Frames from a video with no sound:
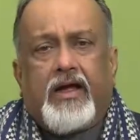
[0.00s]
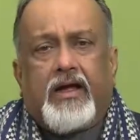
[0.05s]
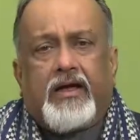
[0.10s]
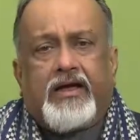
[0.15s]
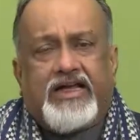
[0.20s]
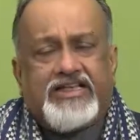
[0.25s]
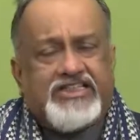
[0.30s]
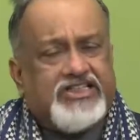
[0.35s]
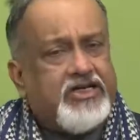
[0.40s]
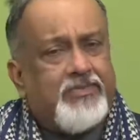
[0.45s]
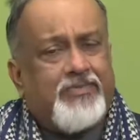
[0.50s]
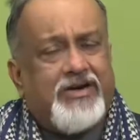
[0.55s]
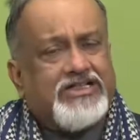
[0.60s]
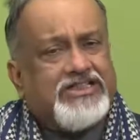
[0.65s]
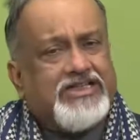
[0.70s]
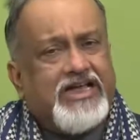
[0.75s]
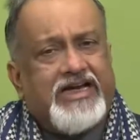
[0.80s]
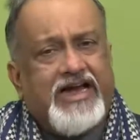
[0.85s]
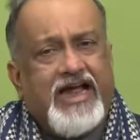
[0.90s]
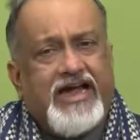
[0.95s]

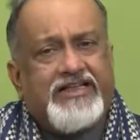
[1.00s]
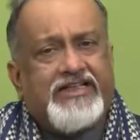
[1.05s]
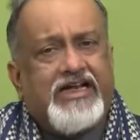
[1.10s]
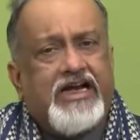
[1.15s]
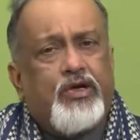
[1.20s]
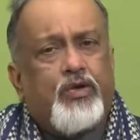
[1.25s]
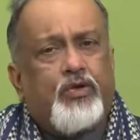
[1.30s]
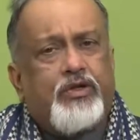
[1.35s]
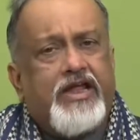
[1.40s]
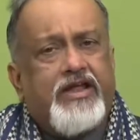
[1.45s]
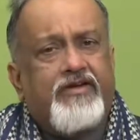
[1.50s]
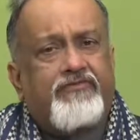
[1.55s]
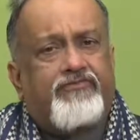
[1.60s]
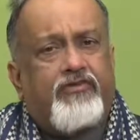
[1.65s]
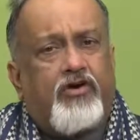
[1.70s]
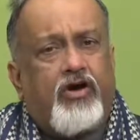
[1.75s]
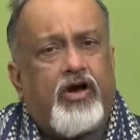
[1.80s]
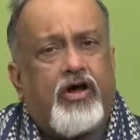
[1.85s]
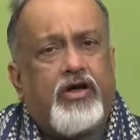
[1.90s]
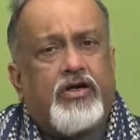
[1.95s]
customers are neither looking
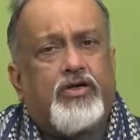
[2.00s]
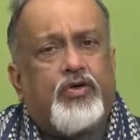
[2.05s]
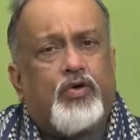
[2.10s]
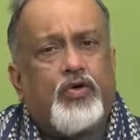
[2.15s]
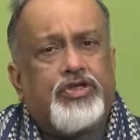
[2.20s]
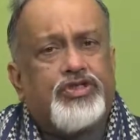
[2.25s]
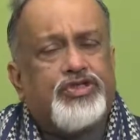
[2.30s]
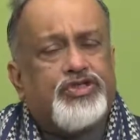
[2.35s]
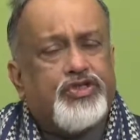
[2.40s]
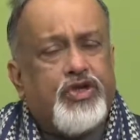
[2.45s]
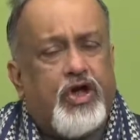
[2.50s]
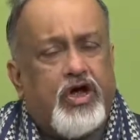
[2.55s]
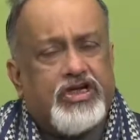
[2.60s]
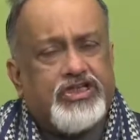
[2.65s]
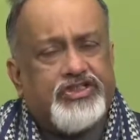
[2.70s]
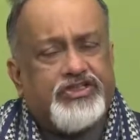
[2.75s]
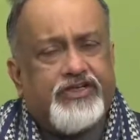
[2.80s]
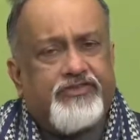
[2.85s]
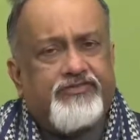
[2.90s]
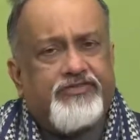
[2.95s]
for goods nor
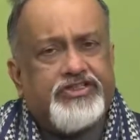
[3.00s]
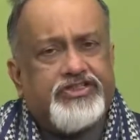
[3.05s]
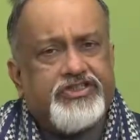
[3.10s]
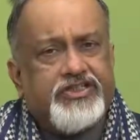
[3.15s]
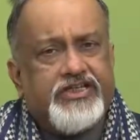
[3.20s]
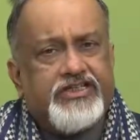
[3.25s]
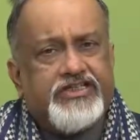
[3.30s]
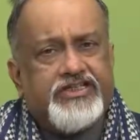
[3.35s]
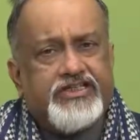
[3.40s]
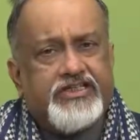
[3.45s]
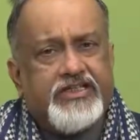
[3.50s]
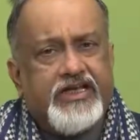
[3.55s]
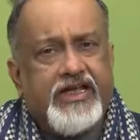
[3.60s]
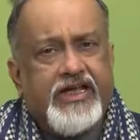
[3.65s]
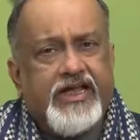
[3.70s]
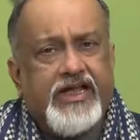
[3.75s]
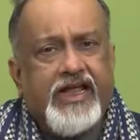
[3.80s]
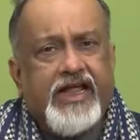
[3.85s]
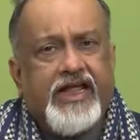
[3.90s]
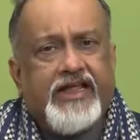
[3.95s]
services,
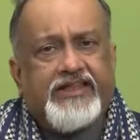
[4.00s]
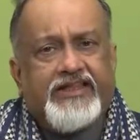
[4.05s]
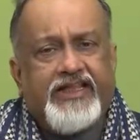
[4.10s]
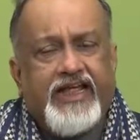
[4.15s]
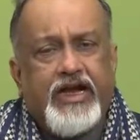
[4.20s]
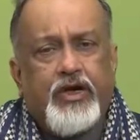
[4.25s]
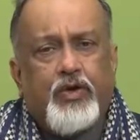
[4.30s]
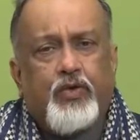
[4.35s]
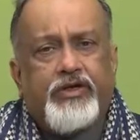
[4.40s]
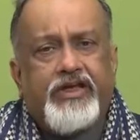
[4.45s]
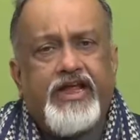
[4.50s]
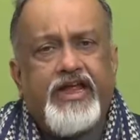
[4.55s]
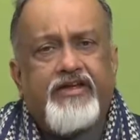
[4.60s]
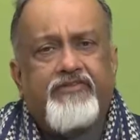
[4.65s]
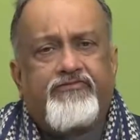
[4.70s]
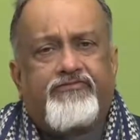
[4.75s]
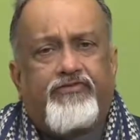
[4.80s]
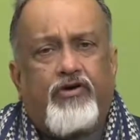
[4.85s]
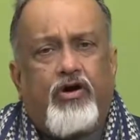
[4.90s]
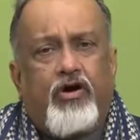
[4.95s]
they are
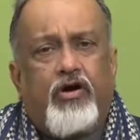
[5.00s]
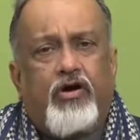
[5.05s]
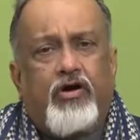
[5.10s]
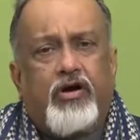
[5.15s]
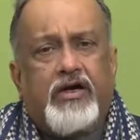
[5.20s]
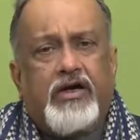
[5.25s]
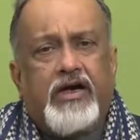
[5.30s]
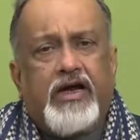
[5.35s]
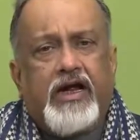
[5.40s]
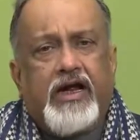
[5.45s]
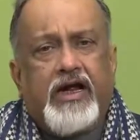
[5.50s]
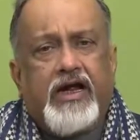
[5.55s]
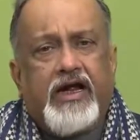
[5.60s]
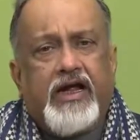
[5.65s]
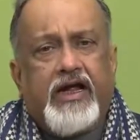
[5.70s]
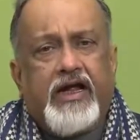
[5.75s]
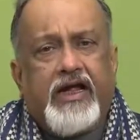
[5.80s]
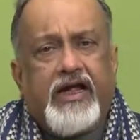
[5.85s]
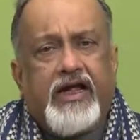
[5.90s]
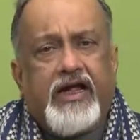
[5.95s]
looking for
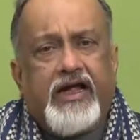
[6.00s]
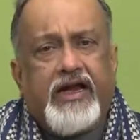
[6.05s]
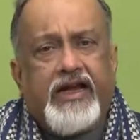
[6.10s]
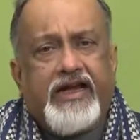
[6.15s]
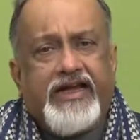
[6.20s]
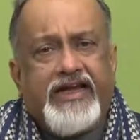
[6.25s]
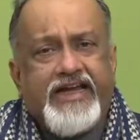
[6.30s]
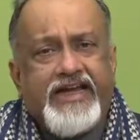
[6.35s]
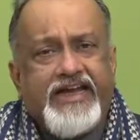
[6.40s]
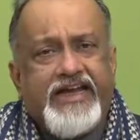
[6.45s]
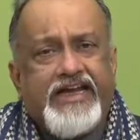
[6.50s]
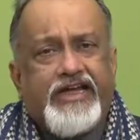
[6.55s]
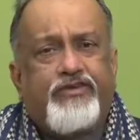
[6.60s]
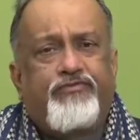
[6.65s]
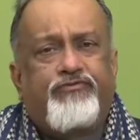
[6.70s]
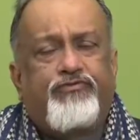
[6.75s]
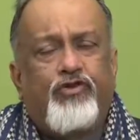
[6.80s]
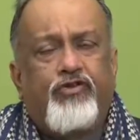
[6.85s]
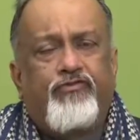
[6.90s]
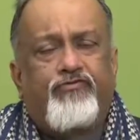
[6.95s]
need
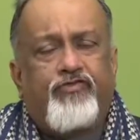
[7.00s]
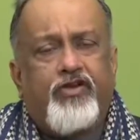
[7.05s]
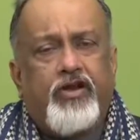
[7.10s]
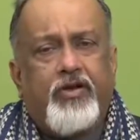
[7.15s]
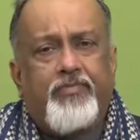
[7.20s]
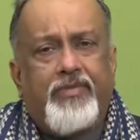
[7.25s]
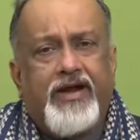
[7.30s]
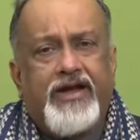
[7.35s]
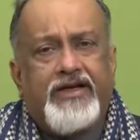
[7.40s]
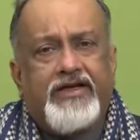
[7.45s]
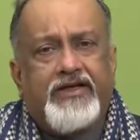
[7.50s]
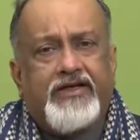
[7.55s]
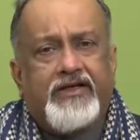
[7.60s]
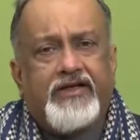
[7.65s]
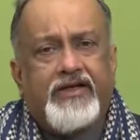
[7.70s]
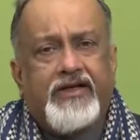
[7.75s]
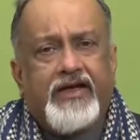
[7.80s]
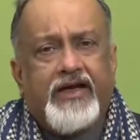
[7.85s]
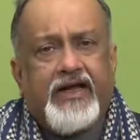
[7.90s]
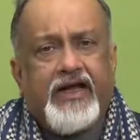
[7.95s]
fulfillment,
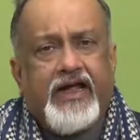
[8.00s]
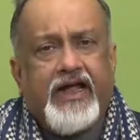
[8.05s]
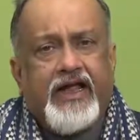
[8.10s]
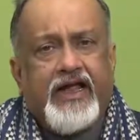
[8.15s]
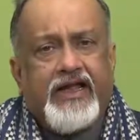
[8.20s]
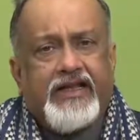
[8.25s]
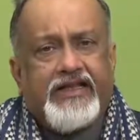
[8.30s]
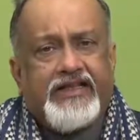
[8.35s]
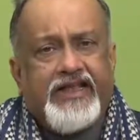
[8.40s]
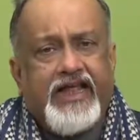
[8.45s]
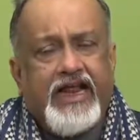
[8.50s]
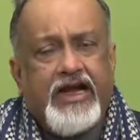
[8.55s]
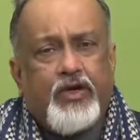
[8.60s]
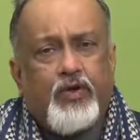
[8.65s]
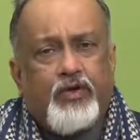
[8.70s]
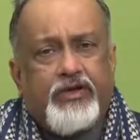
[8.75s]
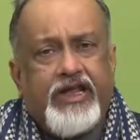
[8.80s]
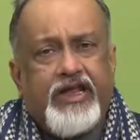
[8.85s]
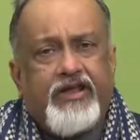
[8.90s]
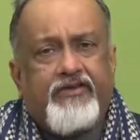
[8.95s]
they are
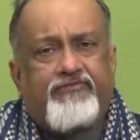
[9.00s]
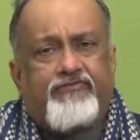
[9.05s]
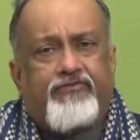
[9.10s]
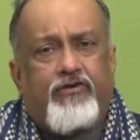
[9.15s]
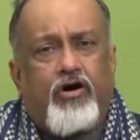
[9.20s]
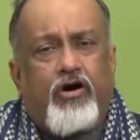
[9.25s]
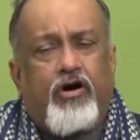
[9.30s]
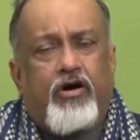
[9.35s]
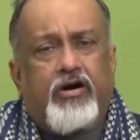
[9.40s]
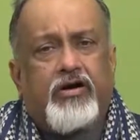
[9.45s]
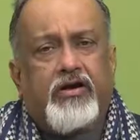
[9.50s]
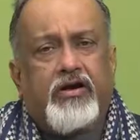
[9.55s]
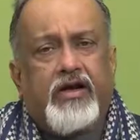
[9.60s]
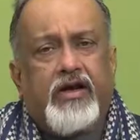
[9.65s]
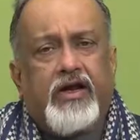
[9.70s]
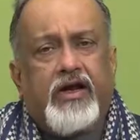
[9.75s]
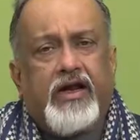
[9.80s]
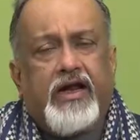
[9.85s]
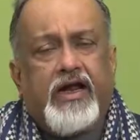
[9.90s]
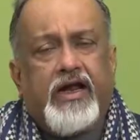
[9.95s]
looking for
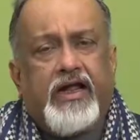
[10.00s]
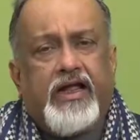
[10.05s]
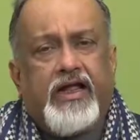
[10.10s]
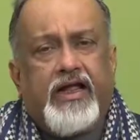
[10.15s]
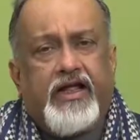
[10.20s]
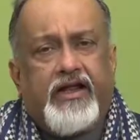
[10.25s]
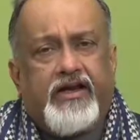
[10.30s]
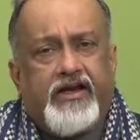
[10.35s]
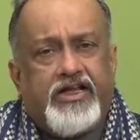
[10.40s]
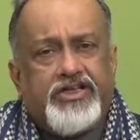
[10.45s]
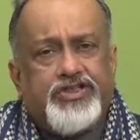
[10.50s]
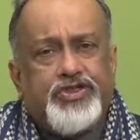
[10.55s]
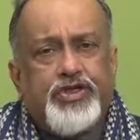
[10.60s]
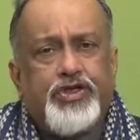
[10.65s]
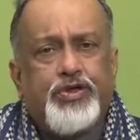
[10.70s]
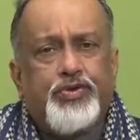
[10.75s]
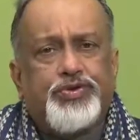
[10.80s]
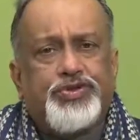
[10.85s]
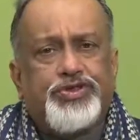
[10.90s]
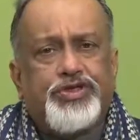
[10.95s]

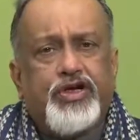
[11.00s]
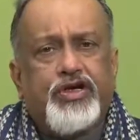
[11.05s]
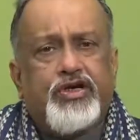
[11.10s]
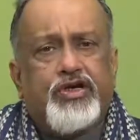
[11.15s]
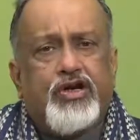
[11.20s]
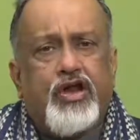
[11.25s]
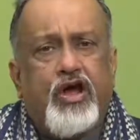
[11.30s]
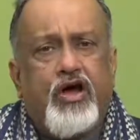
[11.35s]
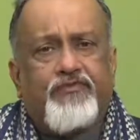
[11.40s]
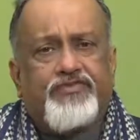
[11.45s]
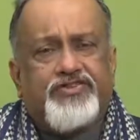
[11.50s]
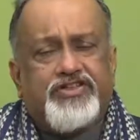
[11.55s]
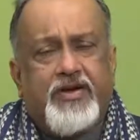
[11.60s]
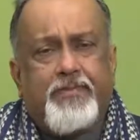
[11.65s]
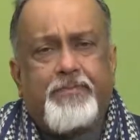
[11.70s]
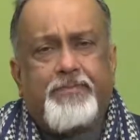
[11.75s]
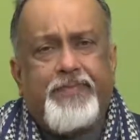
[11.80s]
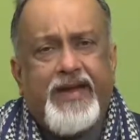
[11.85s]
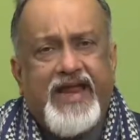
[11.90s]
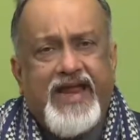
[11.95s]
resolution of
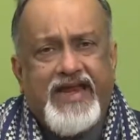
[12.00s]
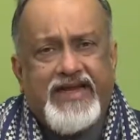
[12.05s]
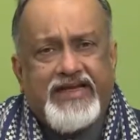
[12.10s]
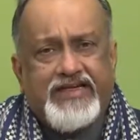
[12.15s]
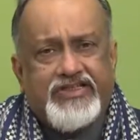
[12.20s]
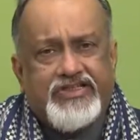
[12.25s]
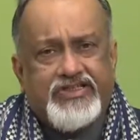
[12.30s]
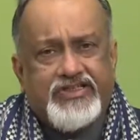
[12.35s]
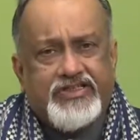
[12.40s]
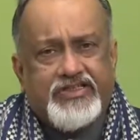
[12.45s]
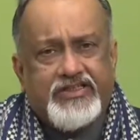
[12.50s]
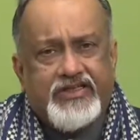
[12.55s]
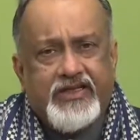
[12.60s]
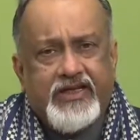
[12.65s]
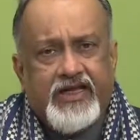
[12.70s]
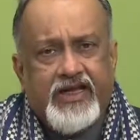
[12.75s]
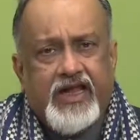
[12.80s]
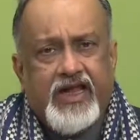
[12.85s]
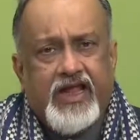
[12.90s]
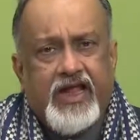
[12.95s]
some pains,
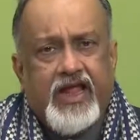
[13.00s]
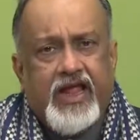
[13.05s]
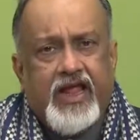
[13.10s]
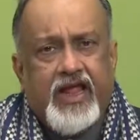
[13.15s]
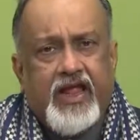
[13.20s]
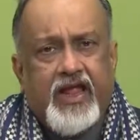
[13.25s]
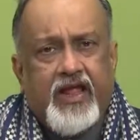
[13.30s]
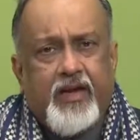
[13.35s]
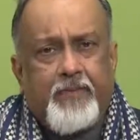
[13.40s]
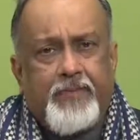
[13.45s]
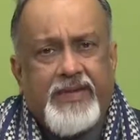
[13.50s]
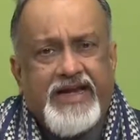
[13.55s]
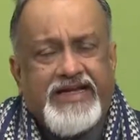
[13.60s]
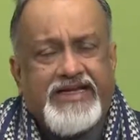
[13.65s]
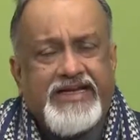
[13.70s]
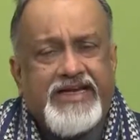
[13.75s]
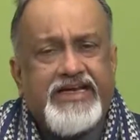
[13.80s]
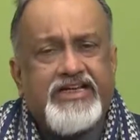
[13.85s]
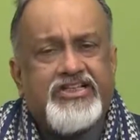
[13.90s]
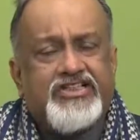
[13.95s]

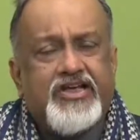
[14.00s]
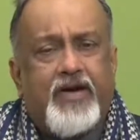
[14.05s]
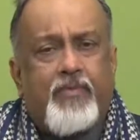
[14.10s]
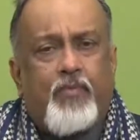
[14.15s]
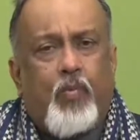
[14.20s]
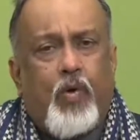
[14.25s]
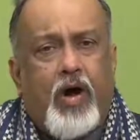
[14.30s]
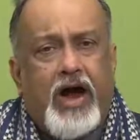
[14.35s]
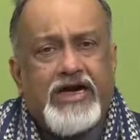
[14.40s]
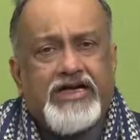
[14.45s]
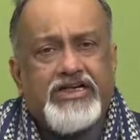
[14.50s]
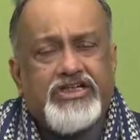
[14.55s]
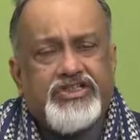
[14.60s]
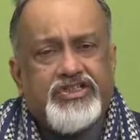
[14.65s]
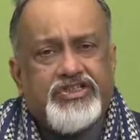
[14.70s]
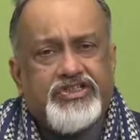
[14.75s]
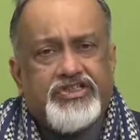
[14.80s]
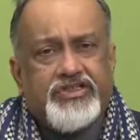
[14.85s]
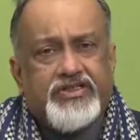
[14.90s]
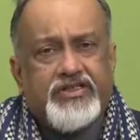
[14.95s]
meeting some
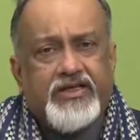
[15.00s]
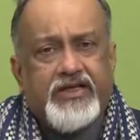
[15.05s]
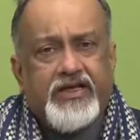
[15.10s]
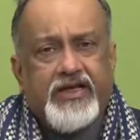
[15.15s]
wants,